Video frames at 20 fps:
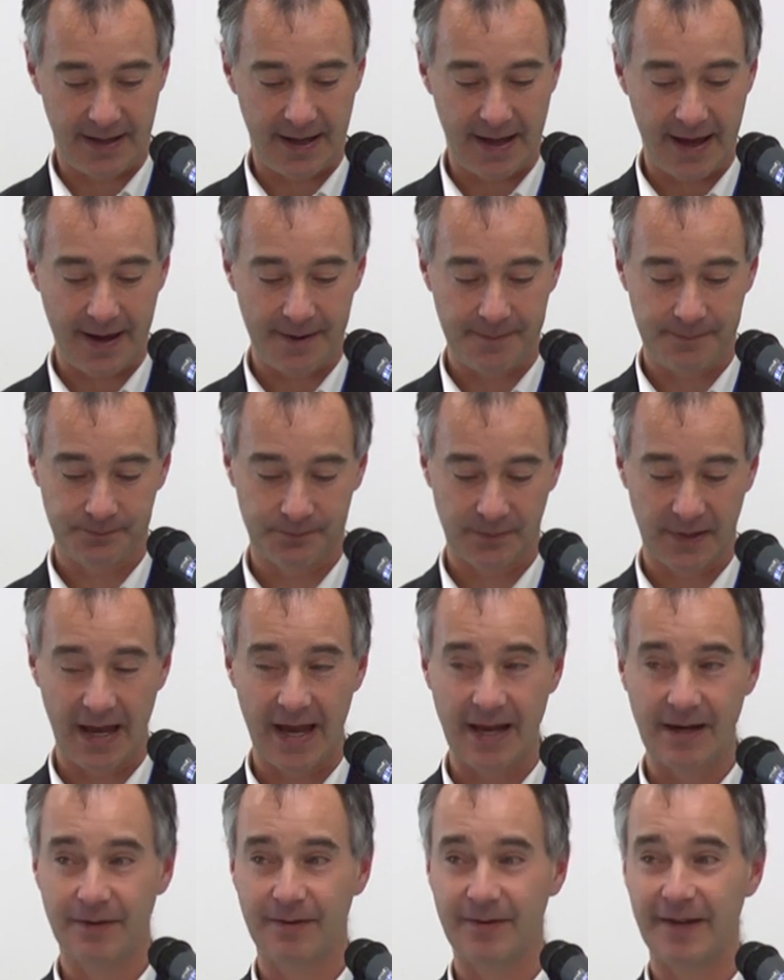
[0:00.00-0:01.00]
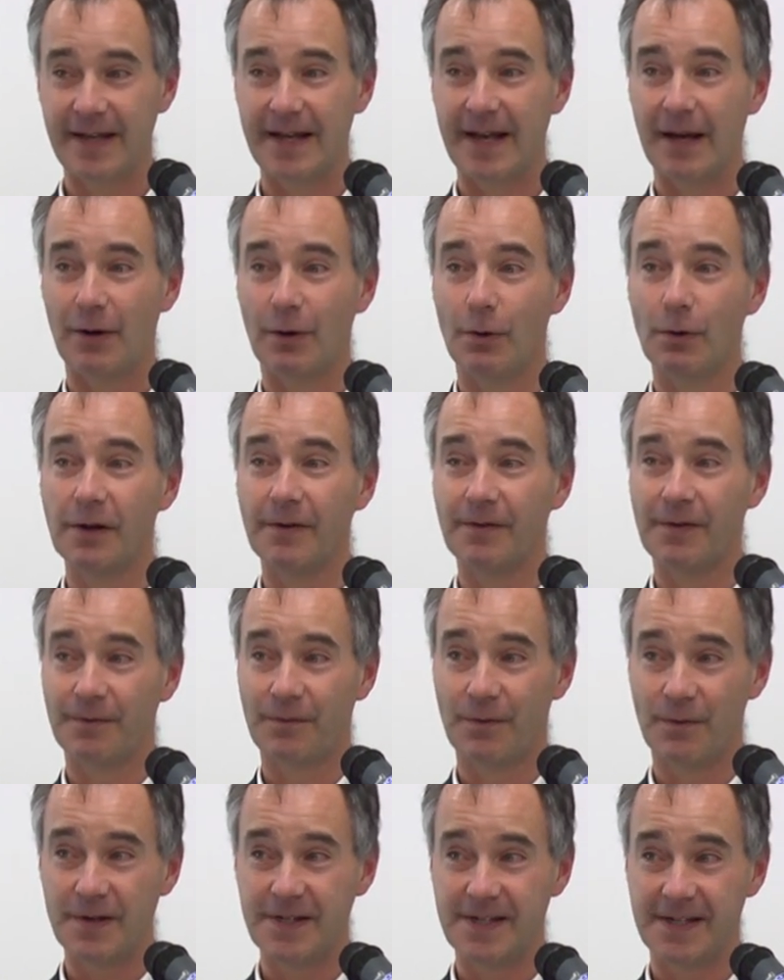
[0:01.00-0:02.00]
And all of the
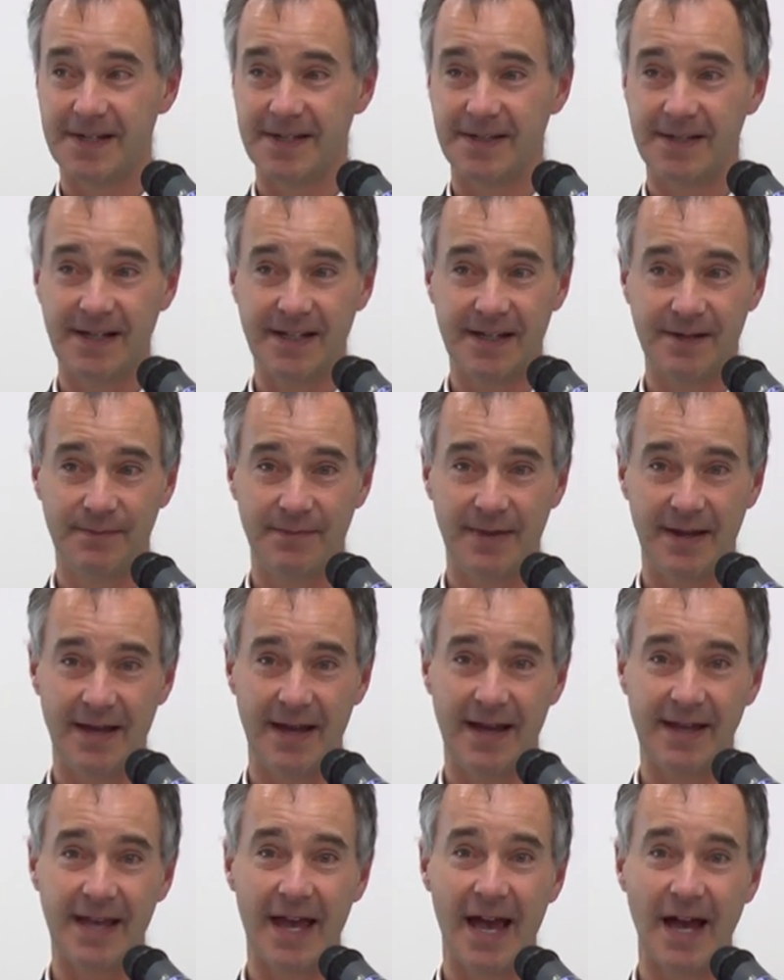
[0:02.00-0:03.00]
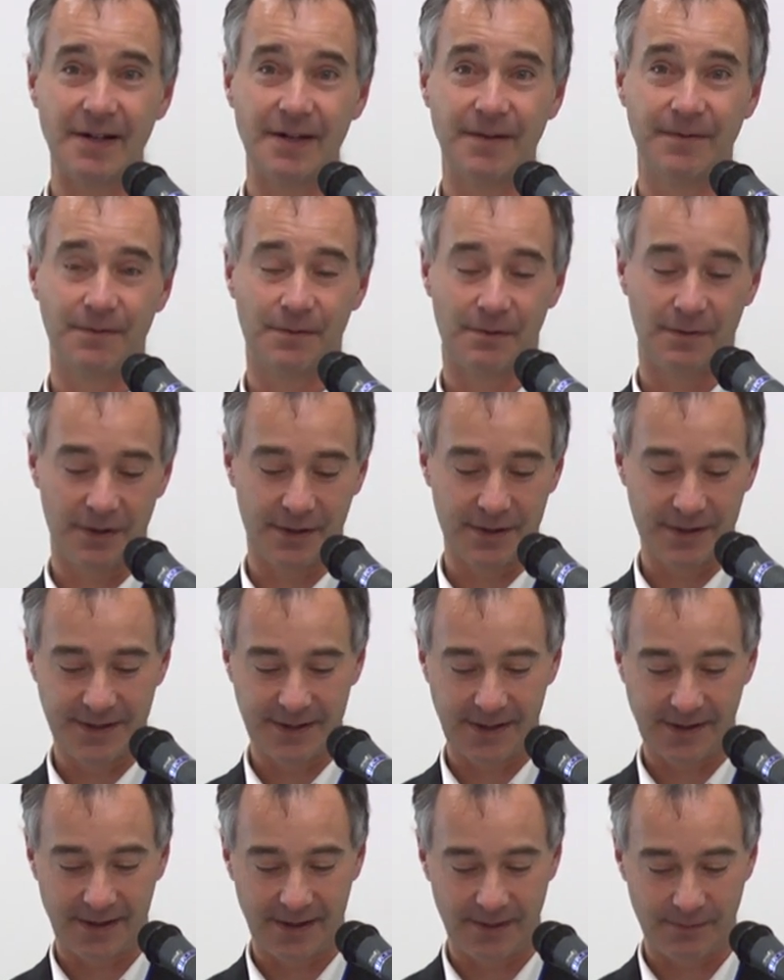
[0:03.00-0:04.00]
voices need to be accounted for and
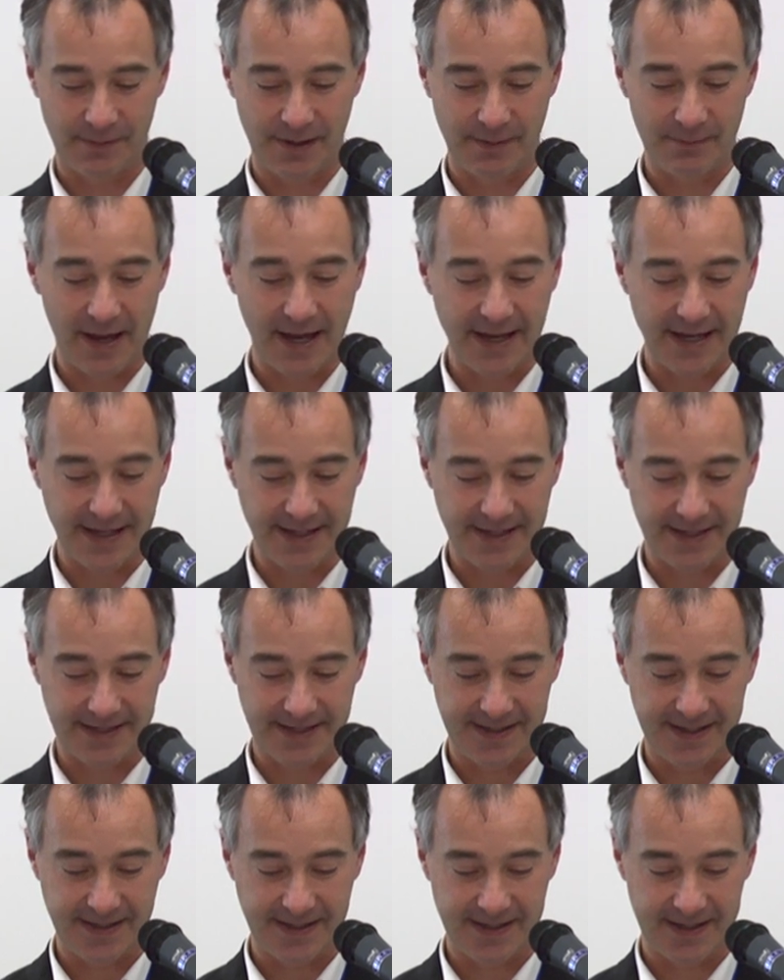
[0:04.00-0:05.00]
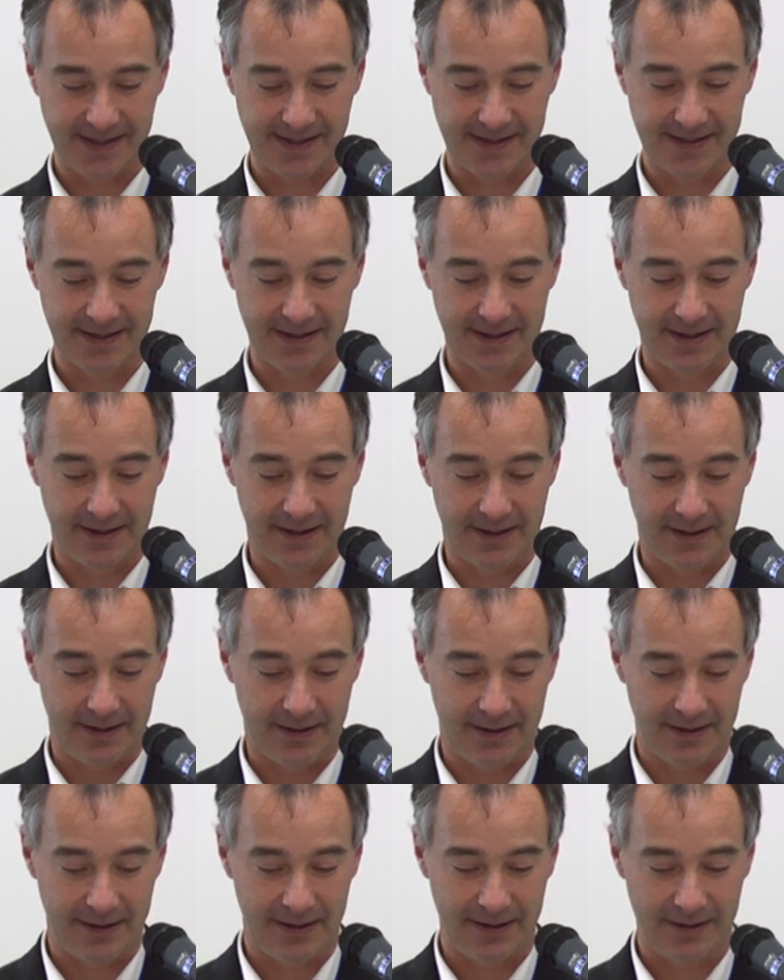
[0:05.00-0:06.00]
considered when making decisions
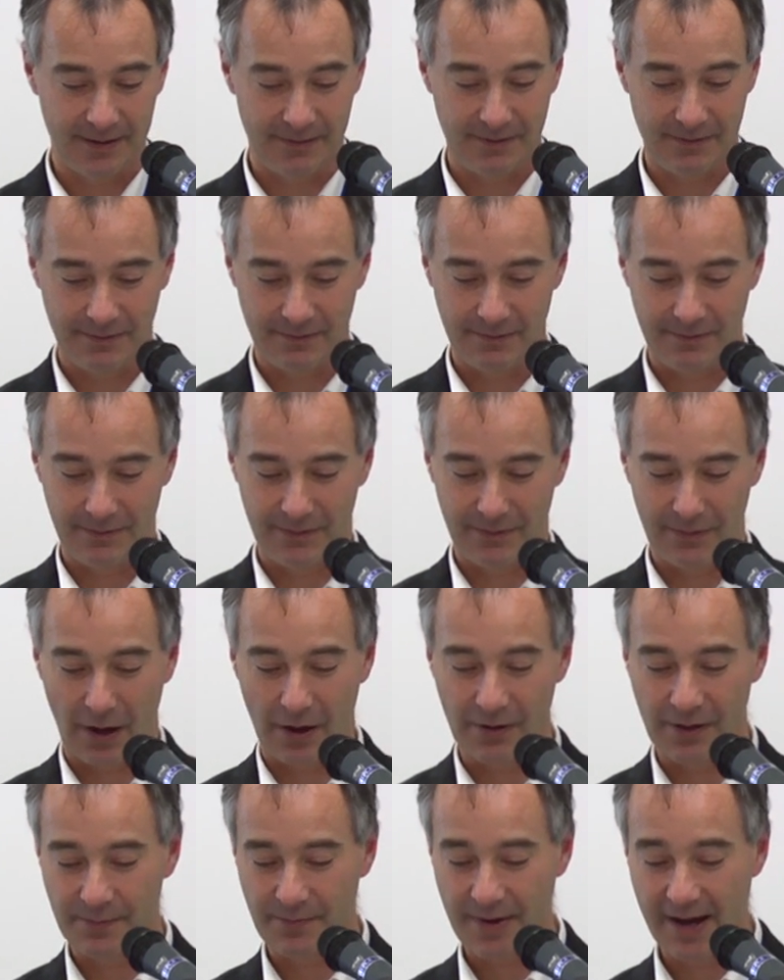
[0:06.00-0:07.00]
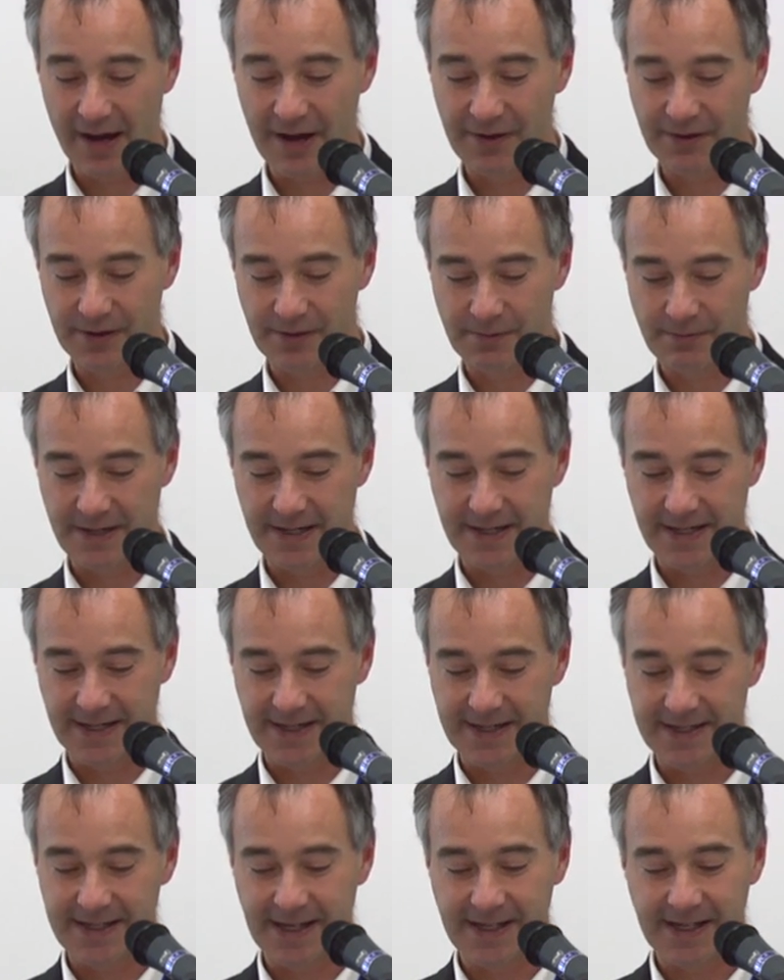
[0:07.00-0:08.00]
on the path to
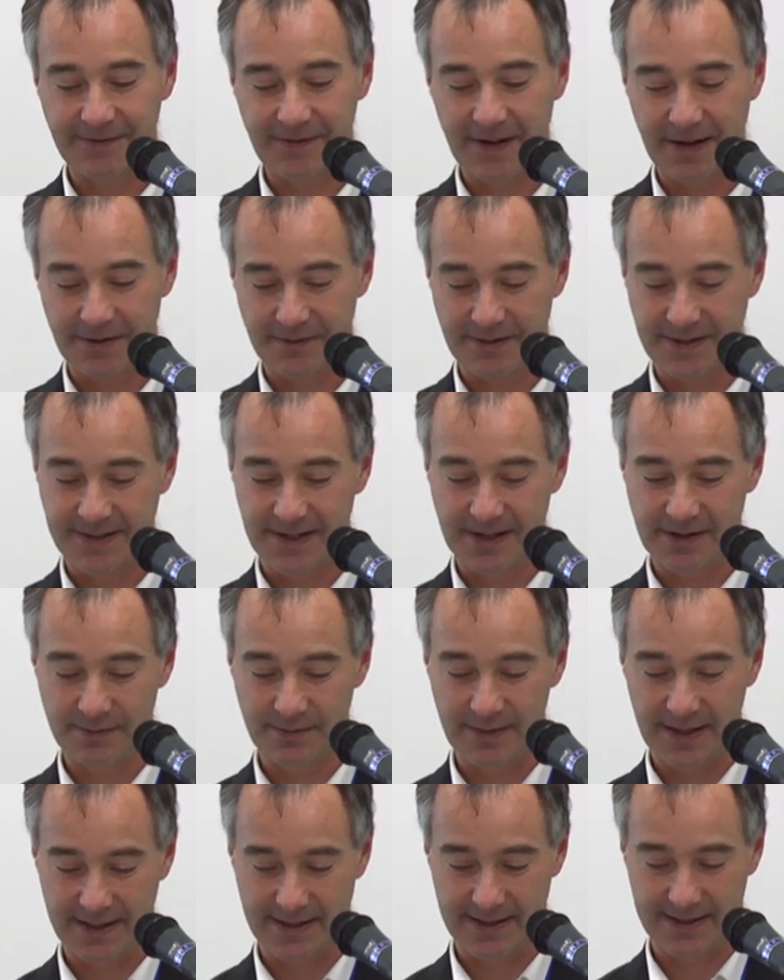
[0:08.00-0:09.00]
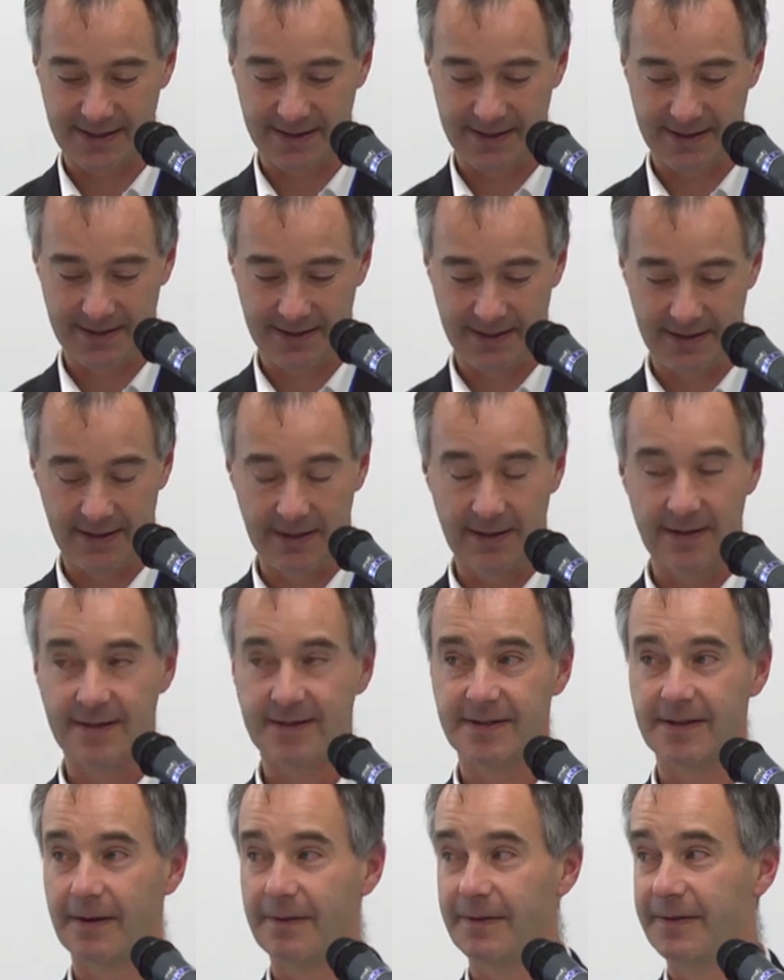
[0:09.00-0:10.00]
reaching a satisfactory settlement.
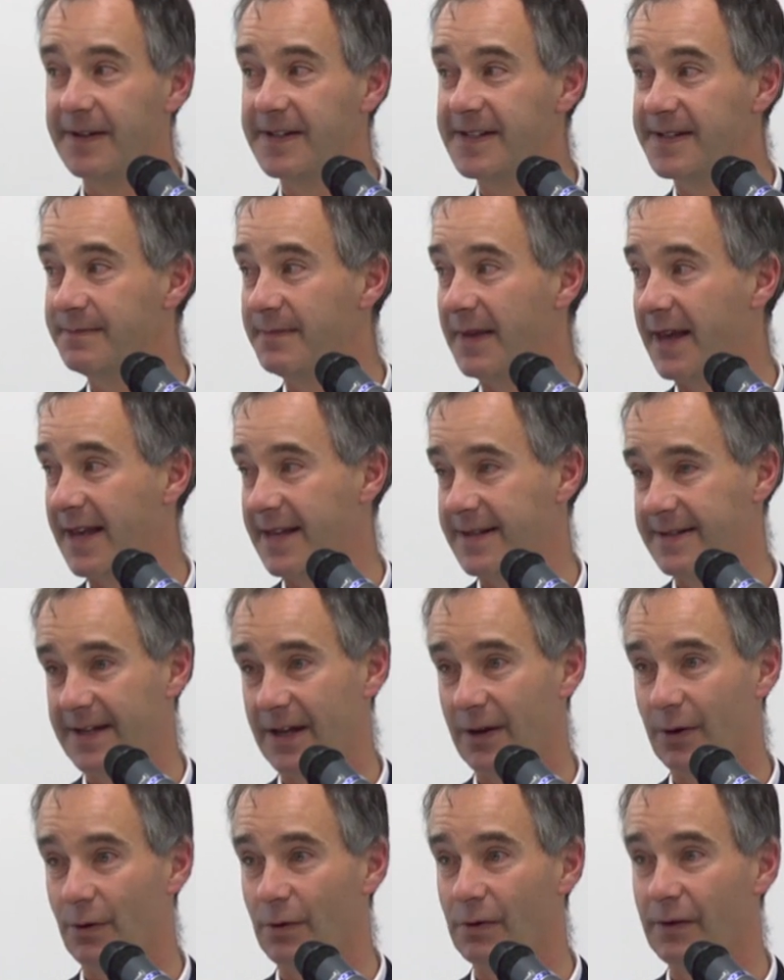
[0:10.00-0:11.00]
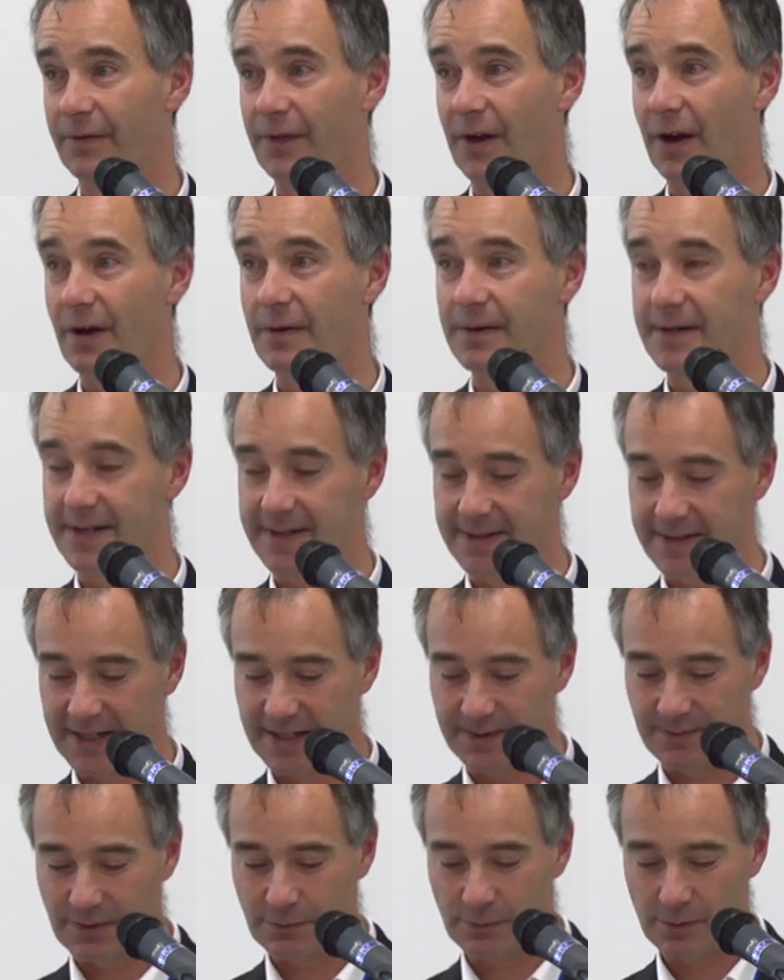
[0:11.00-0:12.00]
So this means that all of the owners
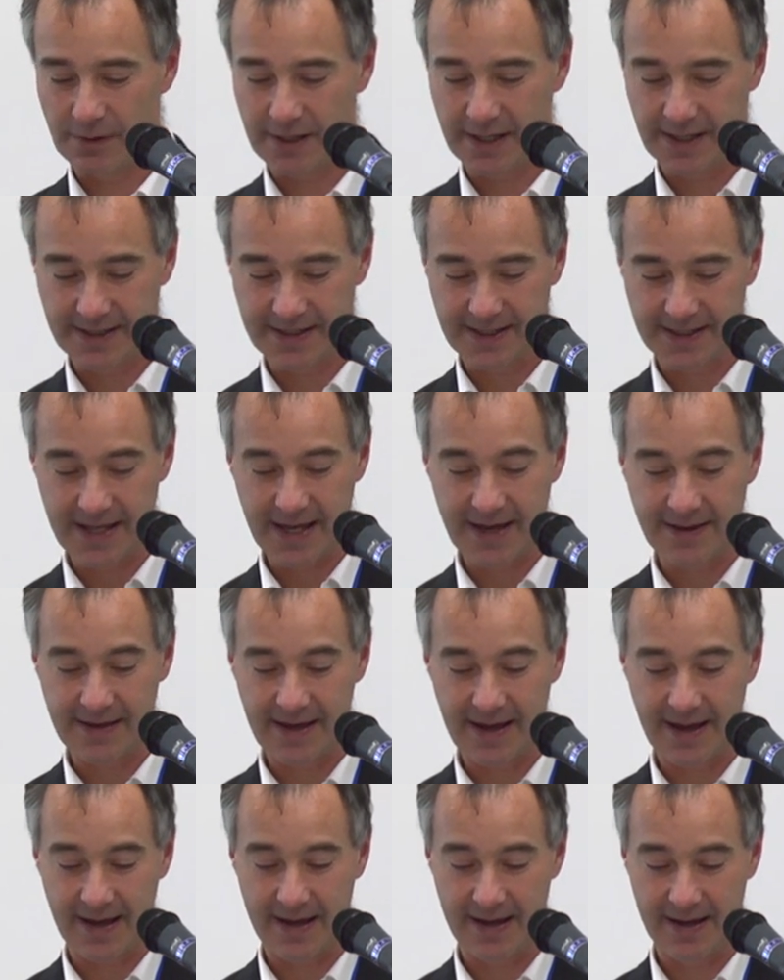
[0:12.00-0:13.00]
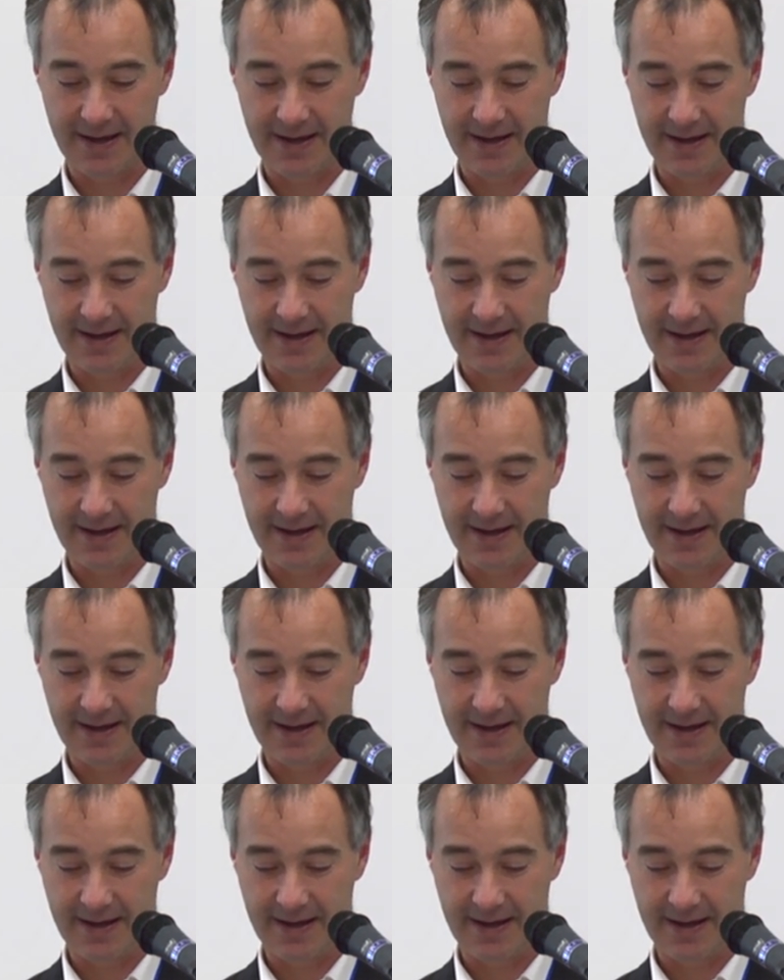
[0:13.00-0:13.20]
need to be working together